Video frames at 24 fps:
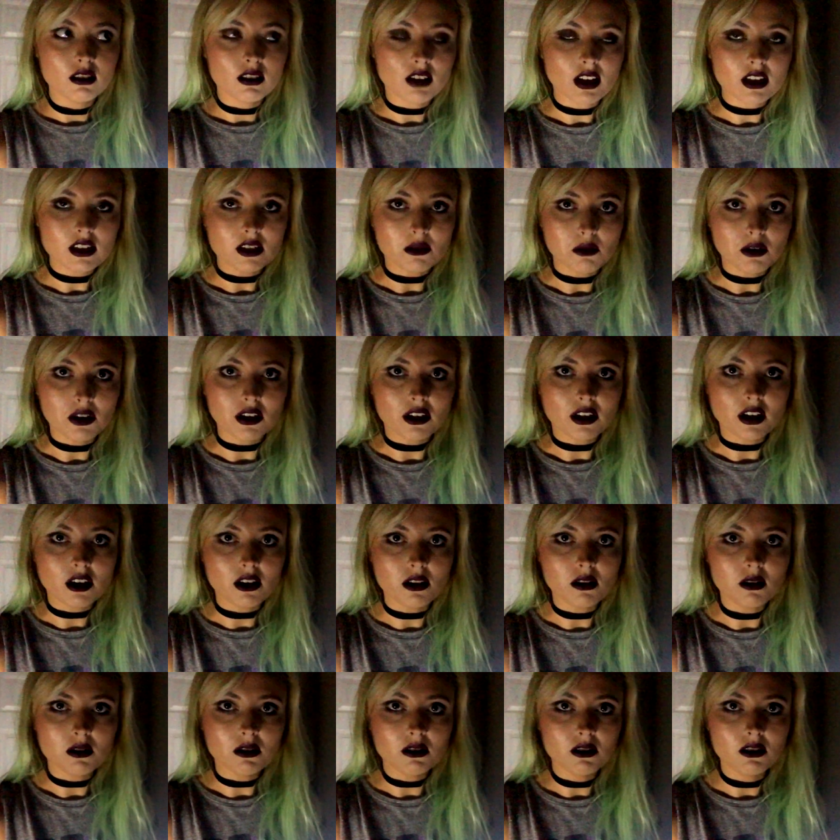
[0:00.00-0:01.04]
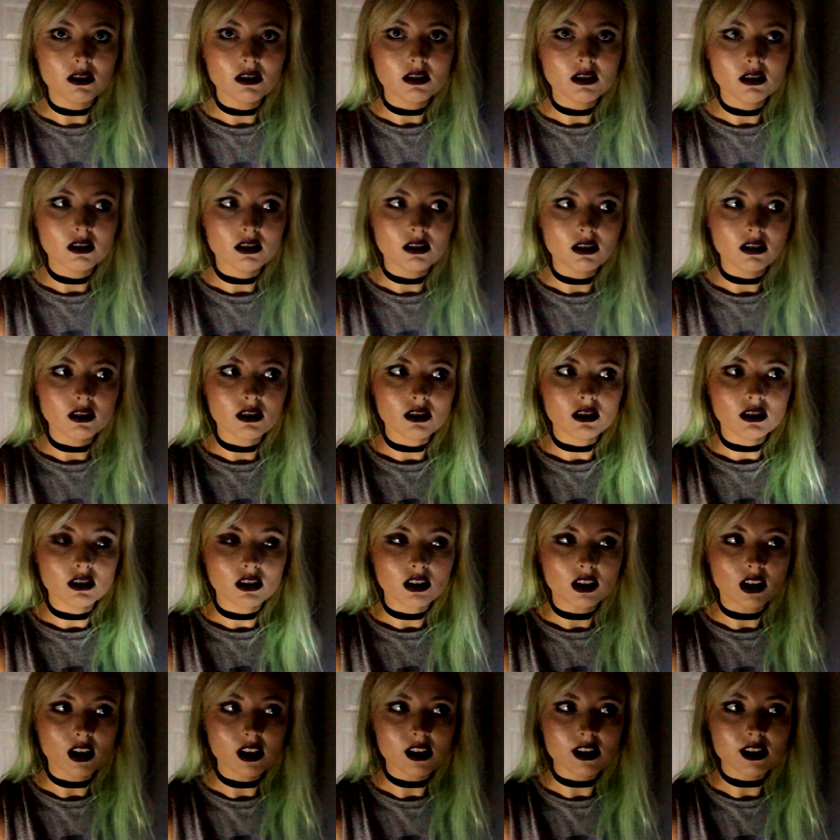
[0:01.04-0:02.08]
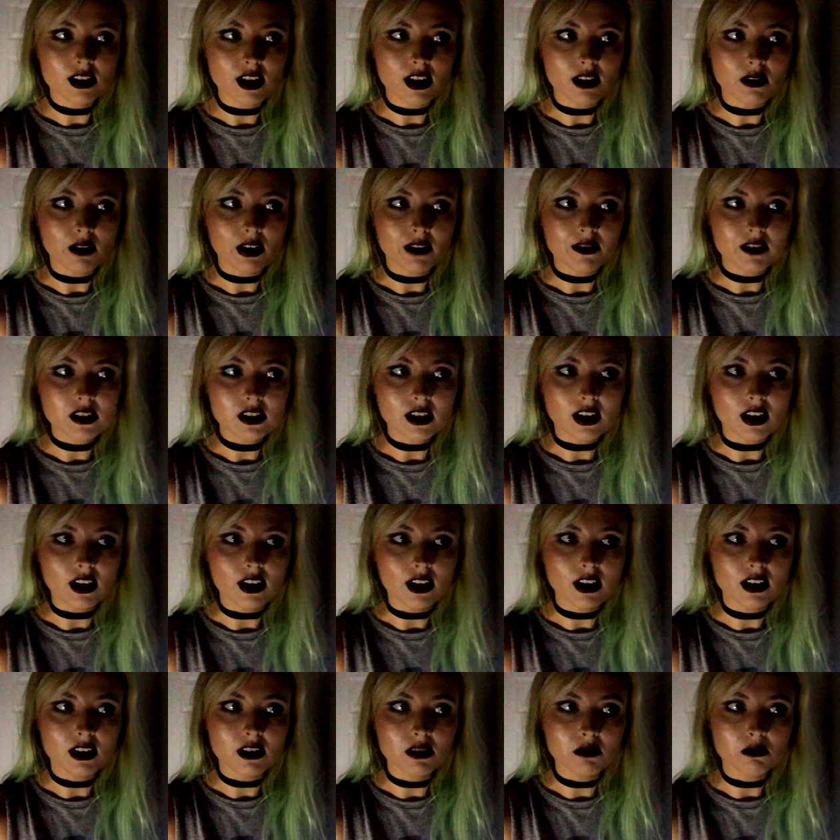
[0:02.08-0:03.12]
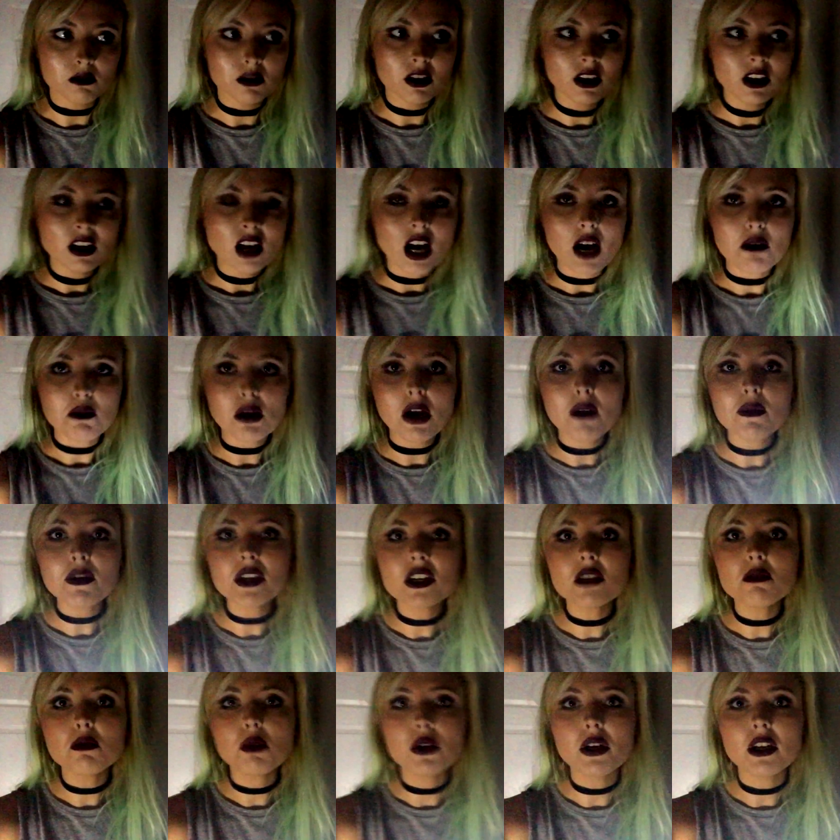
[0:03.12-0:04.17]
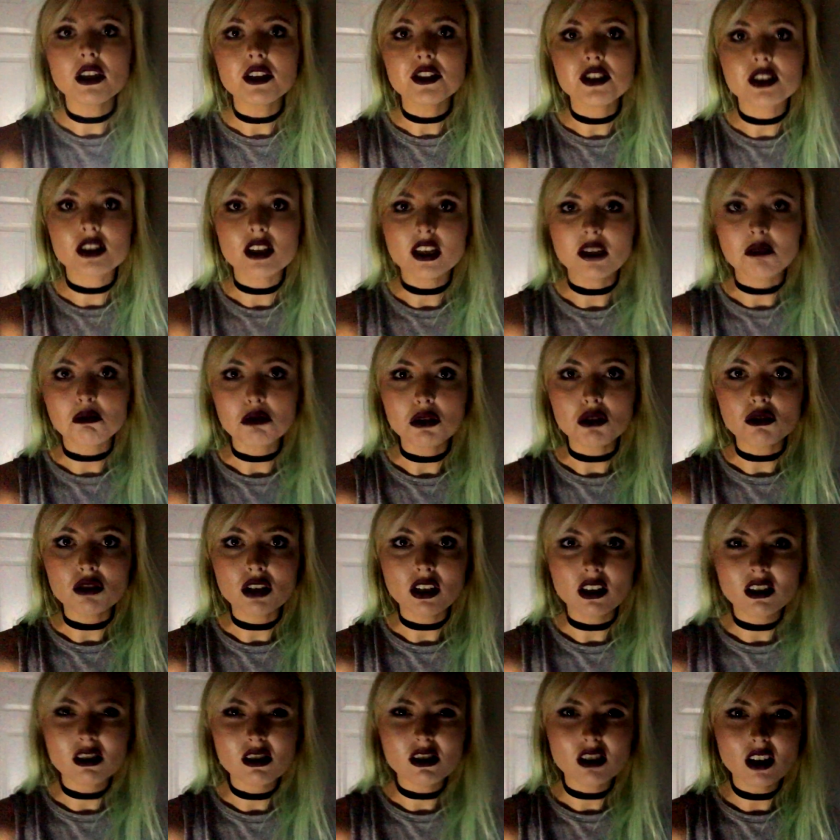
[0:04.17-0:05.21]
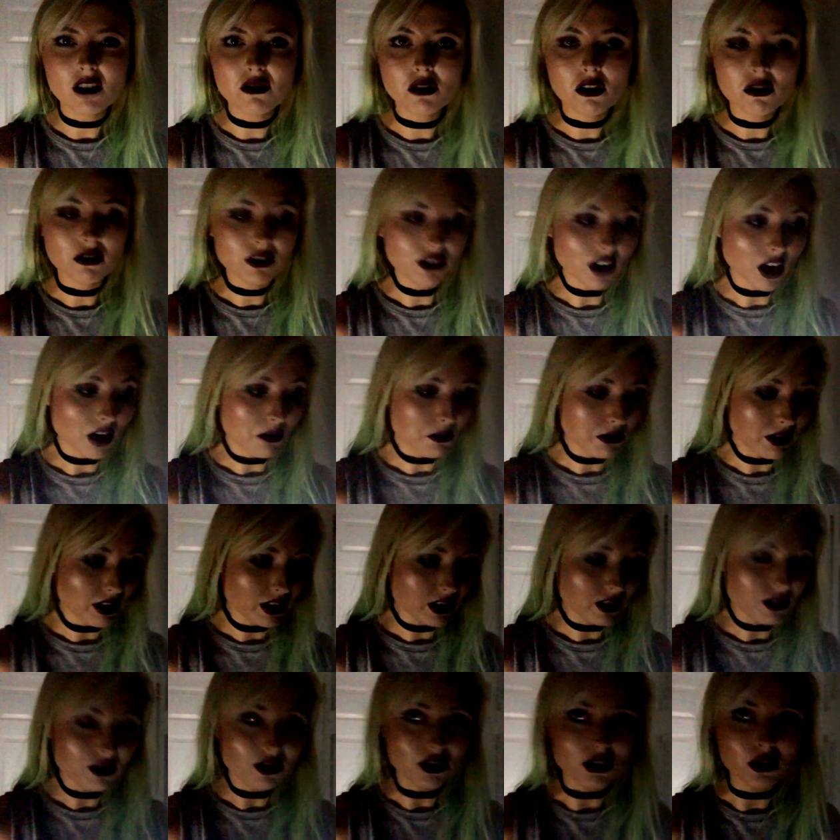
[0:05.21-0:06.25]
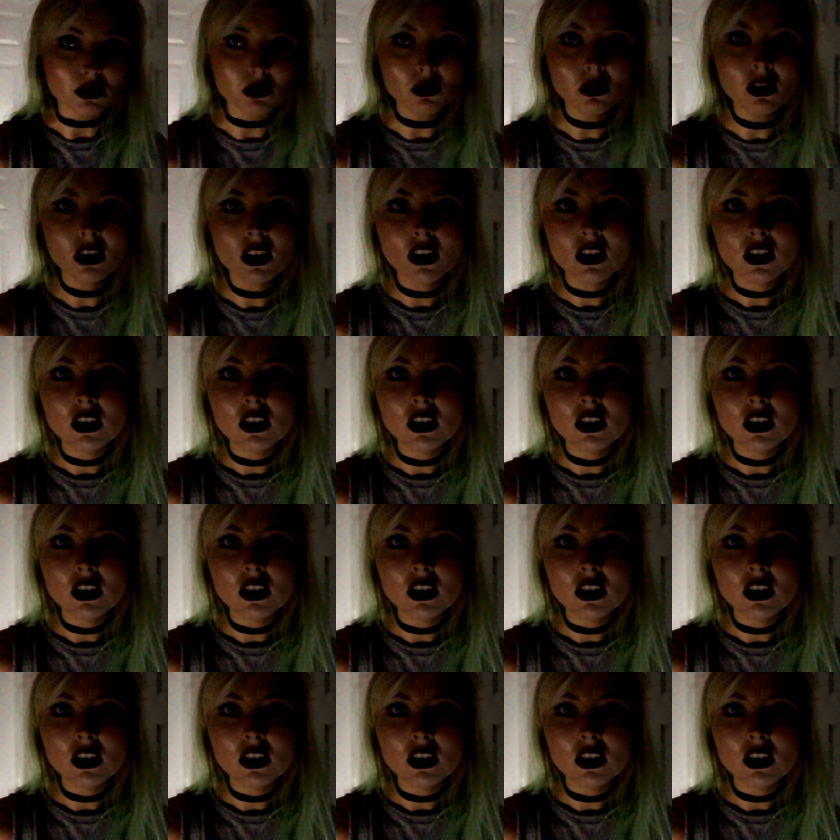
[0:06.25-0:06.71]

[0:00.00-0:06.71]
Okay, so I'm gonna go. Gotta say what I have to say to him. I'm probably gonna put just like music and stuff over top of this too.